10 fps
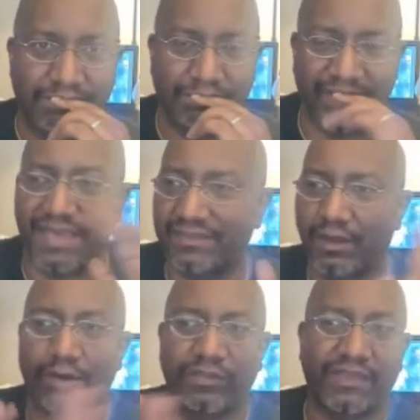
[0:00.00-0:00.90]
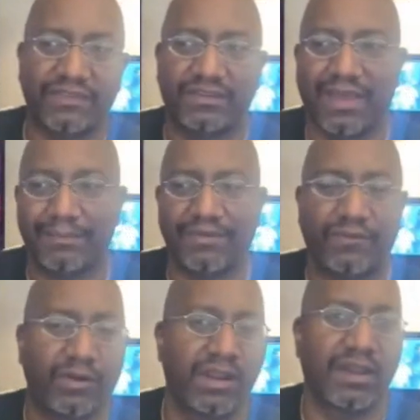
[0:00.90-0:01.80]
But that's a topic
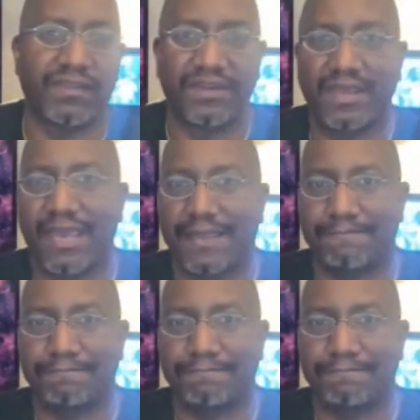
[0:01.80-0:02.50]
for another day.